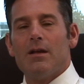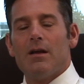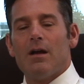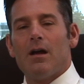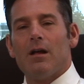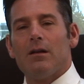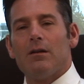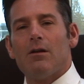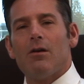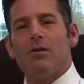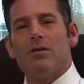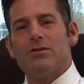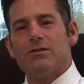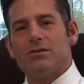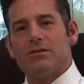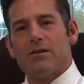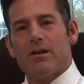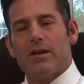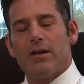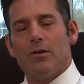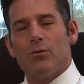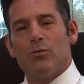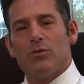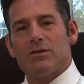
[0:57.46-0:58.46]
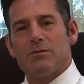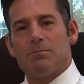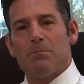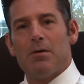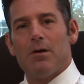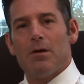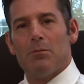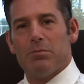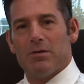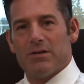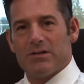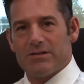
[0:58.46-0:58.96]
A large study was
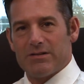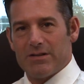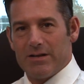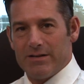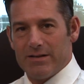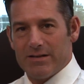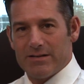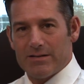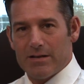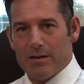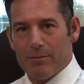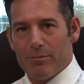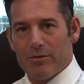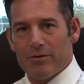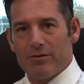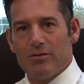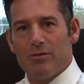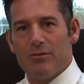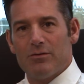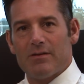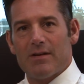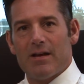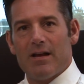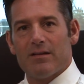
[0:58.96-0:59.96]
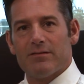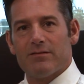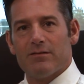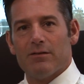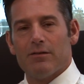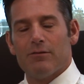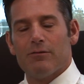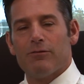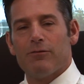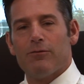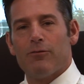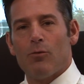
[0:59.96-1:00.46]
published in December
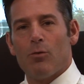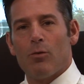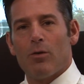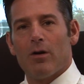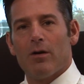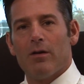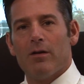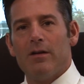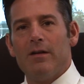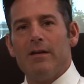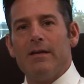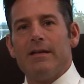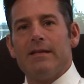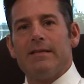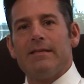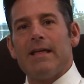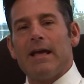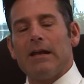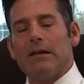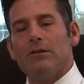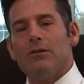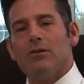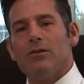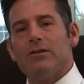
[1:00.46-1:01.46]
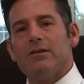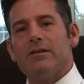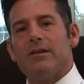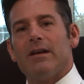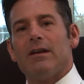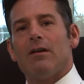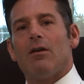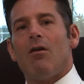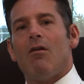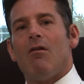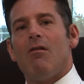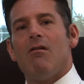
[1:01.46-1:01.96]
2004 that looked
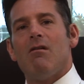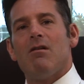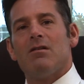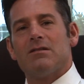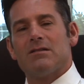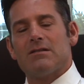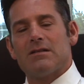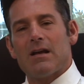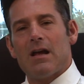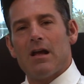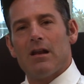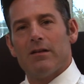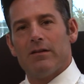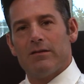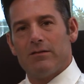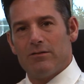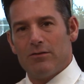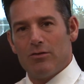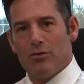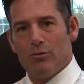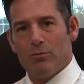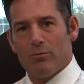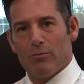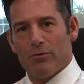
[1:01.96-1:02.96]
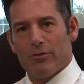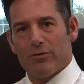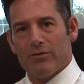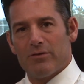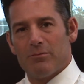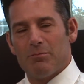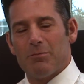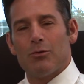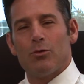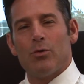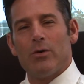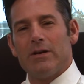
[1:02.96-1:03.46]
at all solid tumors
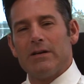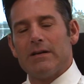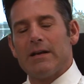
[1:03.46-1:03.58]
between